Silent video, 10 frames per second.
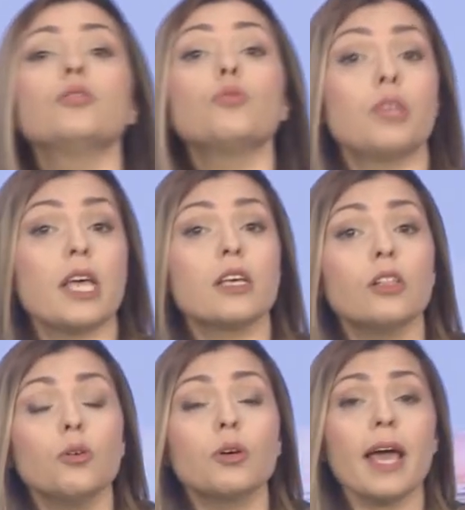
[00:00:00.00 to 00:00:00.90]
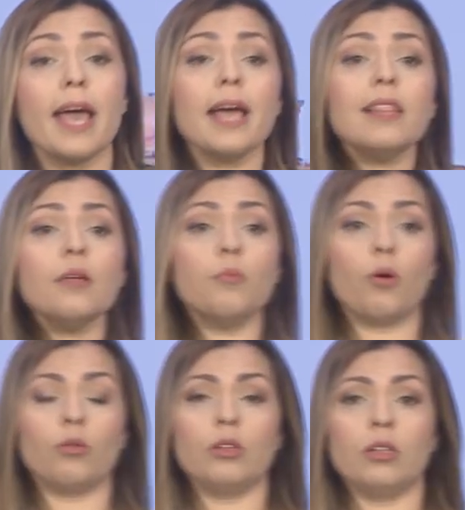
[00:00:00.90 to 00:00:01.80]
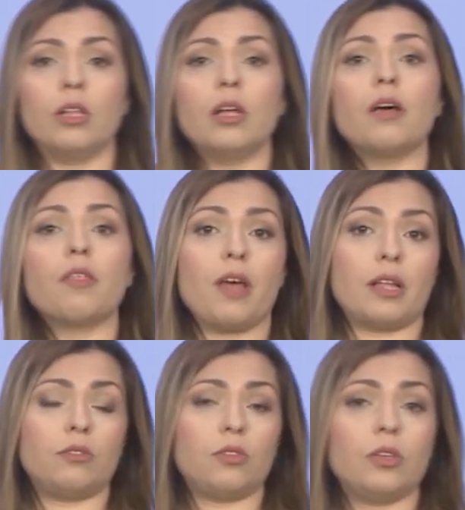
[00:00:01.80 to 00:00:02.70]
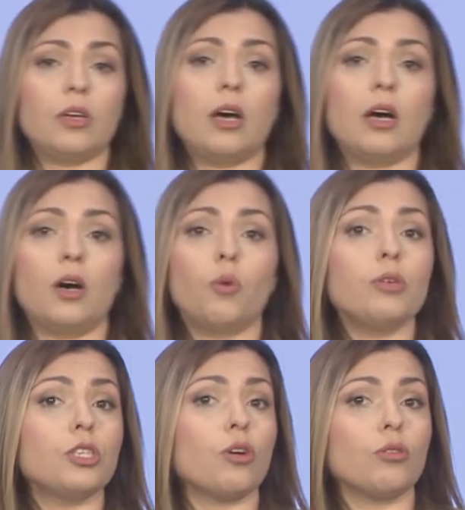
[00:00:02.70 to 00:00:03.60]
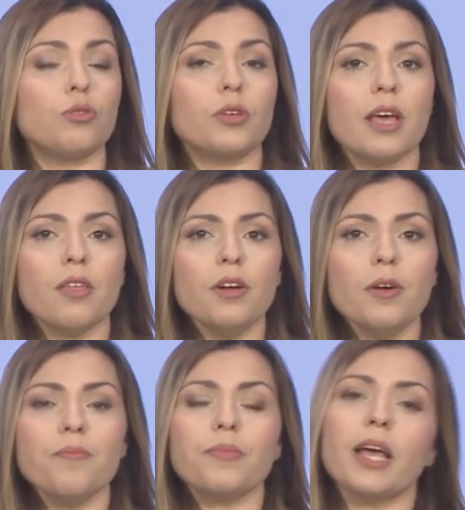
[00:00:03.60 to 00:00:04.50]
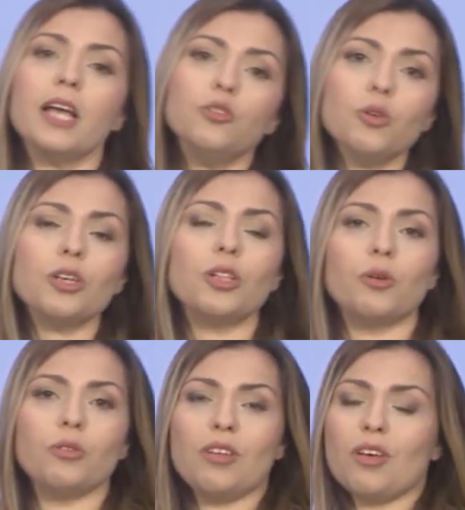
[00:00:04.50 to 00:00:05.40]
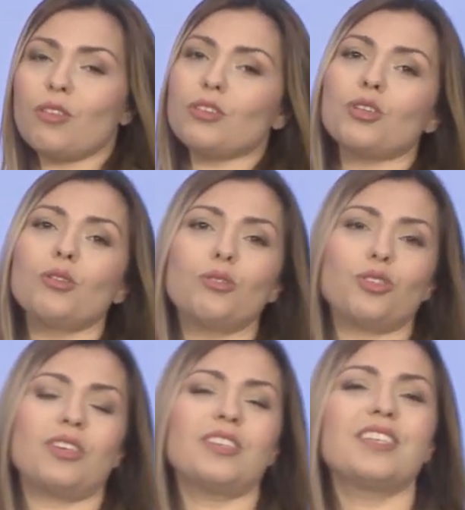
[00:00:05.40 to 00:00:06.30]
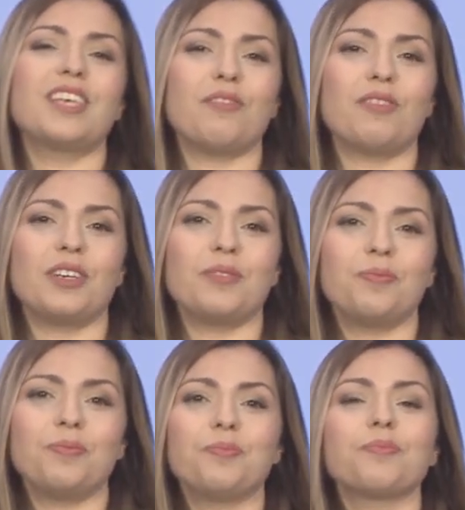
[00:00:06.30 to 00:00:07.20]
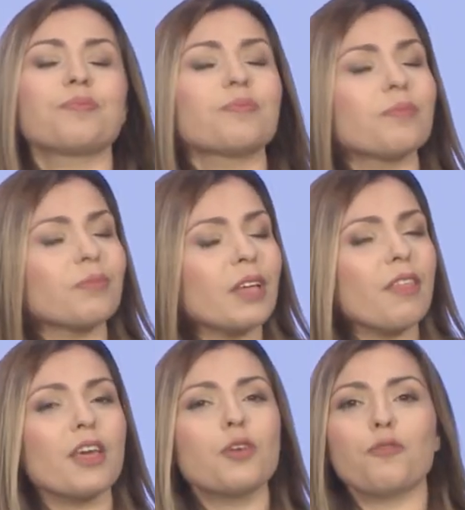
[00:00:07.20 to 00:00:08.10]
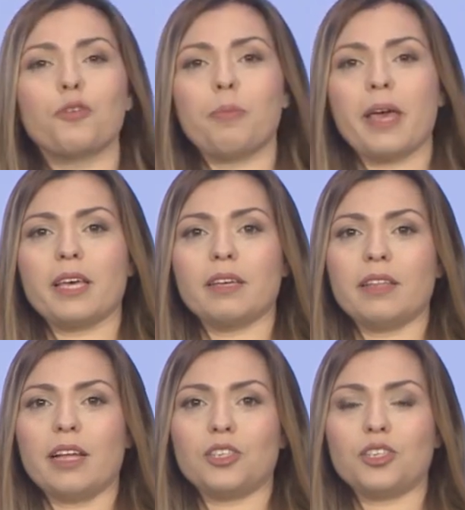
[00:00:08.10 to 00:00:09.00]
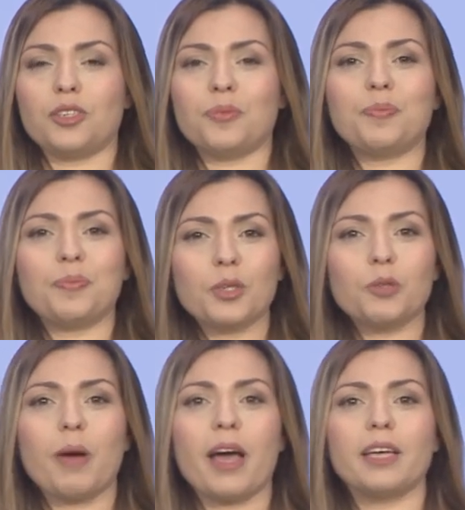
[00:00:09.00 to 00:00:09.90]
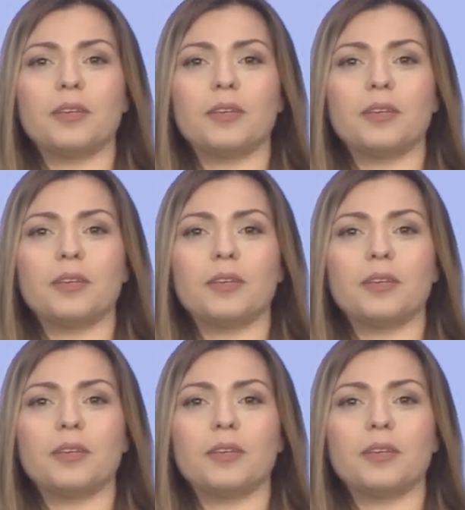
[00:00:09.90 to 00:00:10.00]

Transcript: to take a look at the model that we saw together and to include the solutions given. Thank you for paying attention. Goodbye.